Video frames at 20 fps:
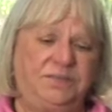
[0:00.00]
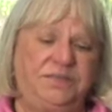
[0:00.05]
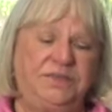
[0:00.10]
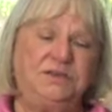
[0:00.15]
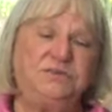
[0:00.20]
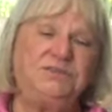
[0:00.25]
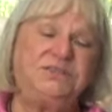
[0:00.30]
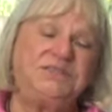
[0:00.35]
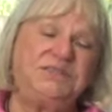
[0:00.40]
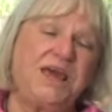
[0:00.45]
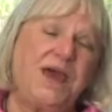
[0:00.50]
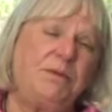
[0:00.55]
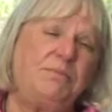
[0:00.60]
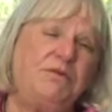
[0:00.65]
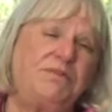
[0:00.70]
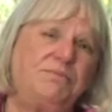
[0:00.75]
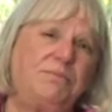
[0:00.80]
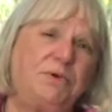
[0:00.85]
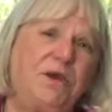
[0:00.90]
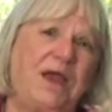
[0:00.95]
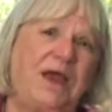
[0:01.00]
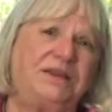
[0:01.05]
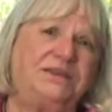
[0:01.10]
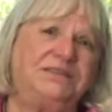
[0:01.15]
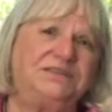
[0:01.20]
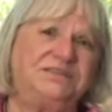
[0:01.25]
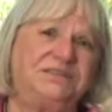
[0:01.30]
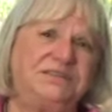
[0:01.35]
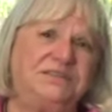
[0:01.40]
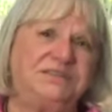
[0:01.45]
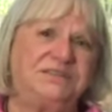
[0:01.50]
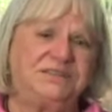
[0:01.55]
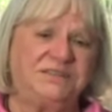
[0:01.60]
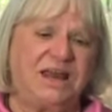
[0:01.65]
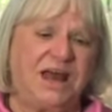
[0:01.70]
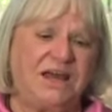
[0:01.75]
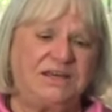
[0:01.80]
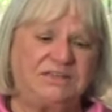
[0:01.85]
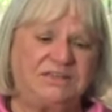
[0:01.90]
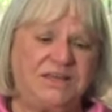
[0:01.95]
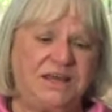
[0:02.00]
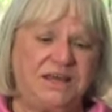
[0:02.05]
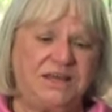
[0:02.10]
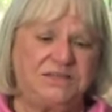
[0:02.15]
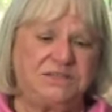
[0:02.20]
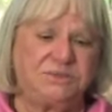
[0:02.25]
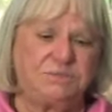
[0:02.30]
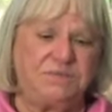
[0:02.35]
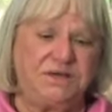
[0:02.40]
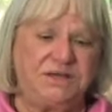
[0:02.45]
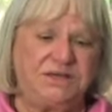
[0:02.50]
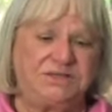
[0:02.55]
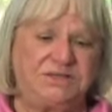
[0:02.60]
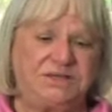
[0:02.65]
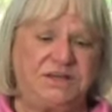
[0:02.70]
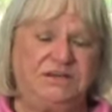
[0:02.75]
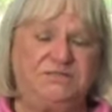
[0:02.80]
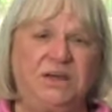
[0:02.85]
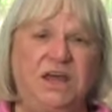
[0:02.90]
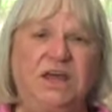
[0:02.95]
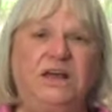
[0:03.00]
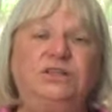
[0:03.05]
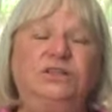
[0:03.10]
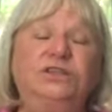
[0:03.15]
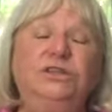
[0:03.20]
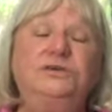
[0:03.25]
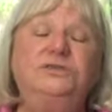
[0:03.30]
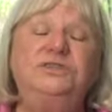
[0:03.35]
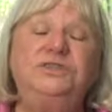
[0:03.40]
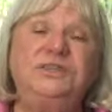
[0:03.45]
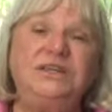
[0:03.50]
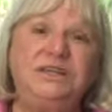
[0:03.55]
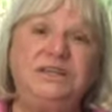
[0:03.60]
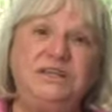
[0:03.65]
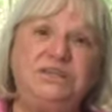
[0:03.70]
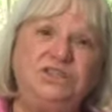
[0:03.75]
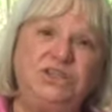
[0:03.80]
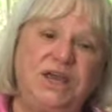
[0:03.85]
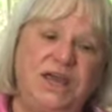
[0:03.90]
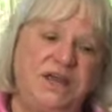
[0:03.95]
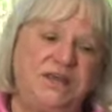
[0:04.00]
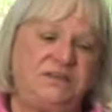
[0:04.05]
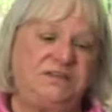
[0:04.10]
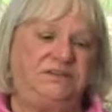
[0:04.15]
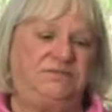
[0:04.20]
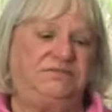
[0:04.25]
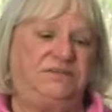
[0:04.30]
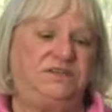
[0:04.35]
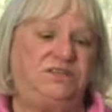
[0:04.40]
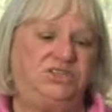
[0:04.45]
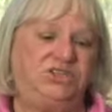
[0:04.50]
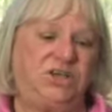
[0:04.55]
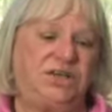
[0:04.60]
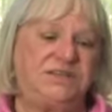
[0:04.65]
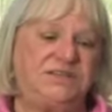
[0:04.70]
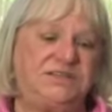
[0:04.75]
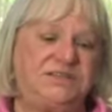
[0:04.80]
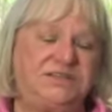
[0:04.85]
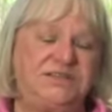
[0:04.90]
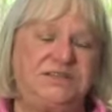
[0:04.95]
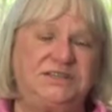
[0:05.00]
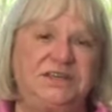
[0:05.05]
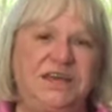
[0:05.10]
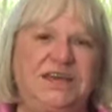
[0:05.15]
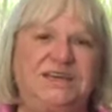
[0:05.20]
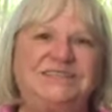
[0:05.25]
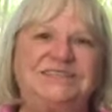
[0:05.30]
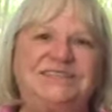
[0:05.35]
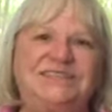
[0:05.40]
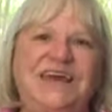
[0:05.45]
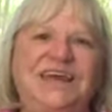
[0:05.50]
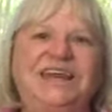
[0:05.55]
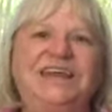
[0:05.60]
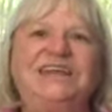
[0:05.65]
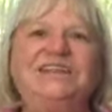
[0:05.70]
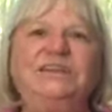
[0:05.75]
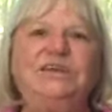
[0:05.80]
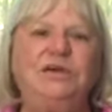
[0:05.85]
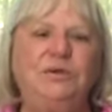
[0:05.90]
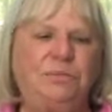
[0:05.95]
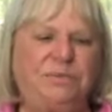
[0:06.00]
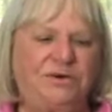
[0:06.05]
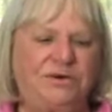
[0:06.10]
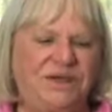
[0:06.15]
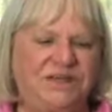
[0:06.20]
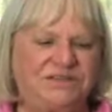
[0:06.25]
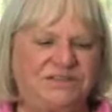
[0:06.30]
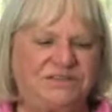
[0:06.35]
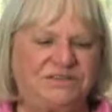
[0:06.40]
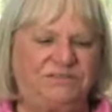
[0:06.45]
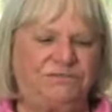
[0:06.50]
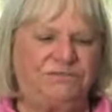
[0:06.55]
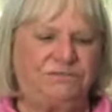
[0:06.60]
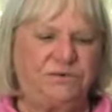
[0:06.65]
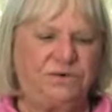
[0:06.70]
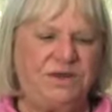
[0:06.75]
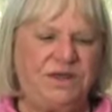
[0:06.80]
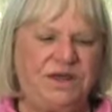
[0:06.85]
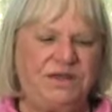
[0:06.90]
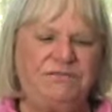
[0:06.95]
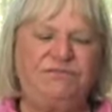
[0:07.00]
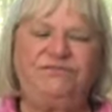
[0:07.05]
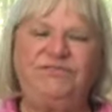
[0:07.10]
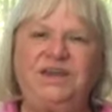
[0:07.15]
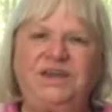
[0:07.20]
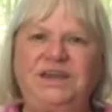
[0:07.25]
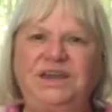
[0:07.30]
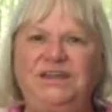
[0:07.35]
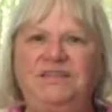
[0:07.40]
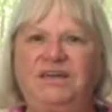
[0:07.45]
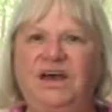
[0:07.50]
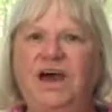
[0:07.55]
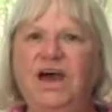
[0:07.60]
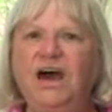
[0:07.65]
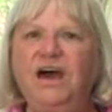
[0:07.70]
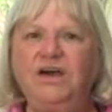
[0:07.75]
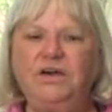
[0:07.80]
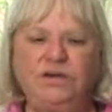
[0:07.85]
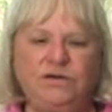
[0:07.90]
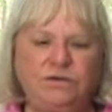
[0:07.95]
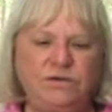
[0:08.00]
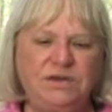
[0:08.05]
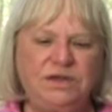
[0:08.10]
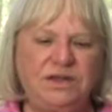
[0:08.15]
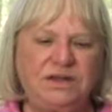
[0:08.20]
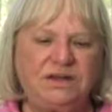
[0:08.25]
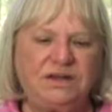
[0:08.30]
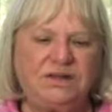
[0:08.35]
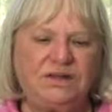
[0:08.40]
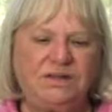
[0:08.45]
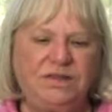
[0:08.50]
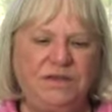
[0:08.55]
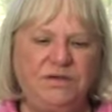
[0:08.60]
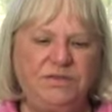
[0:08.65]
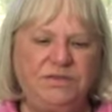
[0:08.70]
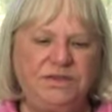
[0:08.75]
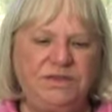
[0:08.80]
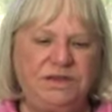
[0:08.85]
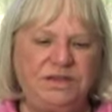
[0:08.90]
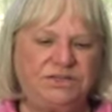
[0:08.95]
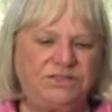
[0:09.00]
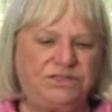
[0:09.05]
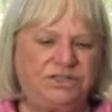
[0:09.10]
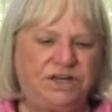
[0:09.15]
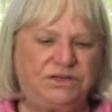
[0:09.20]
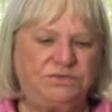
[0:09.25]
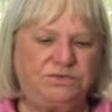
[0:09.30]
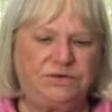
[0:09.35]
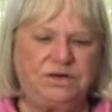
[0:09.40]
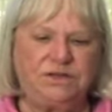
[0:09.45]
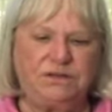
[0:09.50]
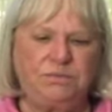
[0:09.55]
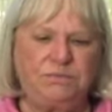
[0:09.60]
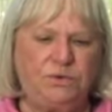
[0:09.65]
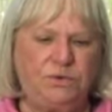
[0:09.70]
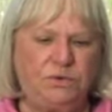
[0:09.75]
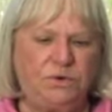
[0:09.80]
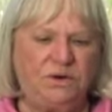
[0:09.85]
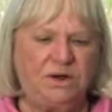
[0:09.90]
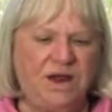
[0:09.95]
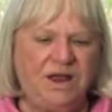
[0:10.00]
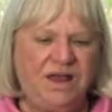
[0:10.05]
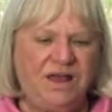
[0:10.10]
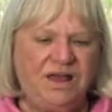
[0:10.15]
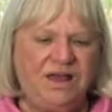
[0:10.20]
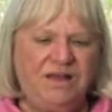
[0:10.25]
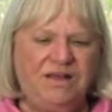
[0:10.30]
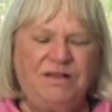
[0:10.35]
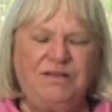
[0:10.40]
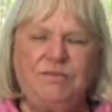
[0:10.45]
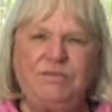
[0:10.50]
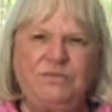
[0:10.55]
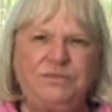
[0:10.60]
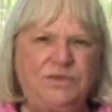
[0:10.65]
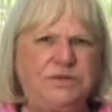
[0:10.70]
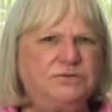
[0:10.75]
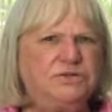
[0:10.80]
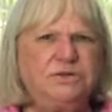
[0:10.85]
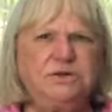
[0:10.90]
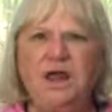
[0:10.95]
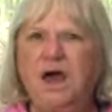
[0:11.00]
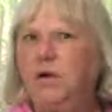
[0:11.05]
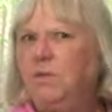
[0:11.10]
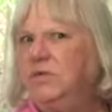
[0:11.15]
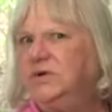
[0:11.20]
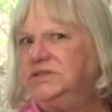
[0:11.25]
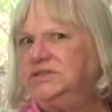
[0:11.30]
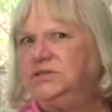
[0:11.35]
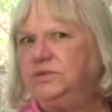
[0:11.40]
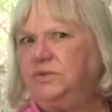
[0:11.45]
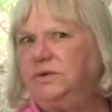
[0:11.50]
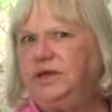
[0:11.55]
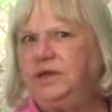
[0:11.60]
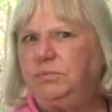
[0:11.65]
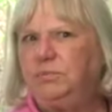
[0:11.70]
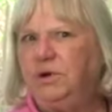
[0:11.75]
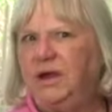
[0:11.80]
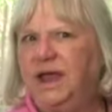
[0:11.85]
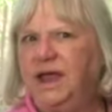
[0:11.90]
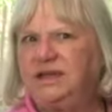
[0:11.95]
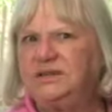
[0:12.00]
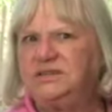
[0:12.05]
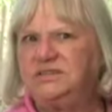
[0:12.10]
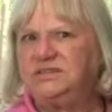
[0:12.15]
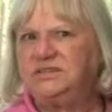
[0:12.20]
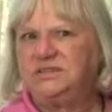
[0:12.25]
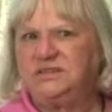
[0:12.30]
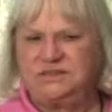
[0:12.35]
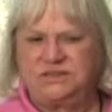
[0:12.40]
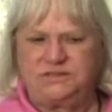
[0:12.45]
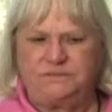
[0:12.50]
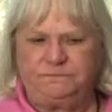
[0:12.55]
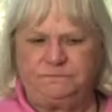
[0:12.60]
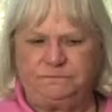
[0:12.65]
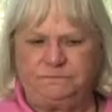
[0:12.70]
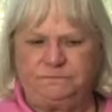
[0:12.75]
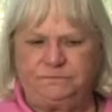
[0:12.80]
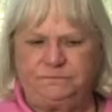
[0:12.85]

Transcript: Those Sabbath practices that Isaiah speaks of, loosing the chains of injustice, setting the oppressed free, feeding the hungry, and clothing and sheltering the poor, those are not once-a-week practices.